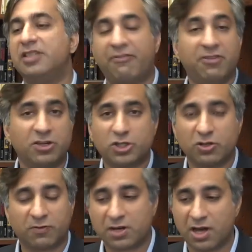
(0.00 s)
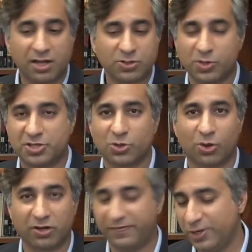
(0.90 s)
definition of class is
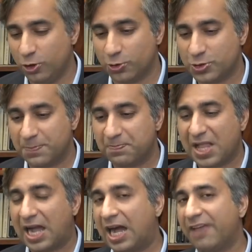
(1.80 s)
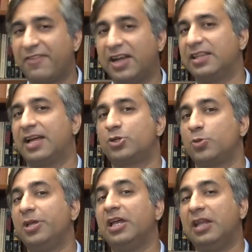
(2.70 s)
so confused, I find that
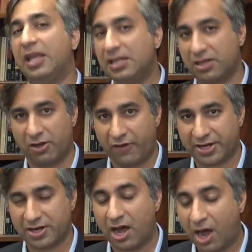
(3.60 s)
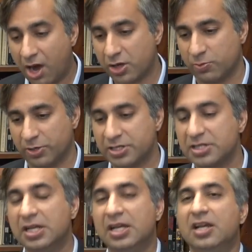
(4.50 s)
to be an incorrect
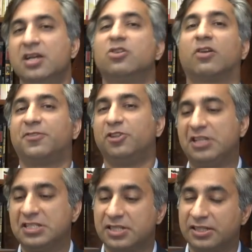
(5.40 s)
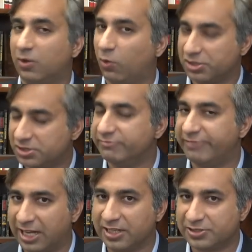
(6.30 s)
argument, not for the reason that there wasn't
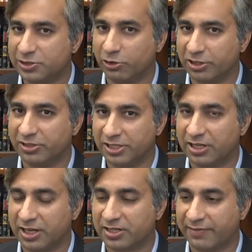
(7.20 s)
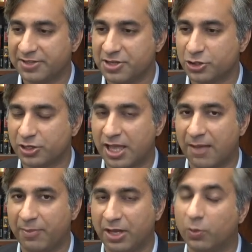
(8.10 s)
violence during the decollectivization
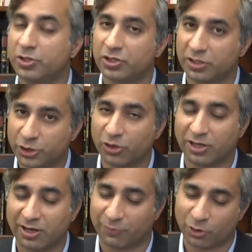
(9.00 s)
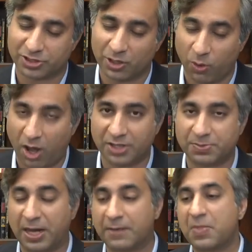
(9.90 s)
campaign, which assuredly, of course, there
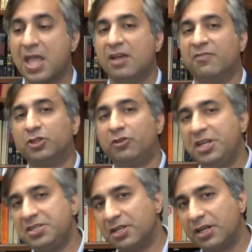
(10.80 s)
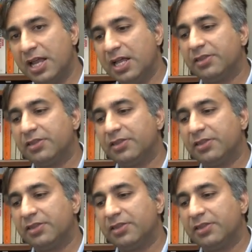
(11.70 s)
was, but for the reason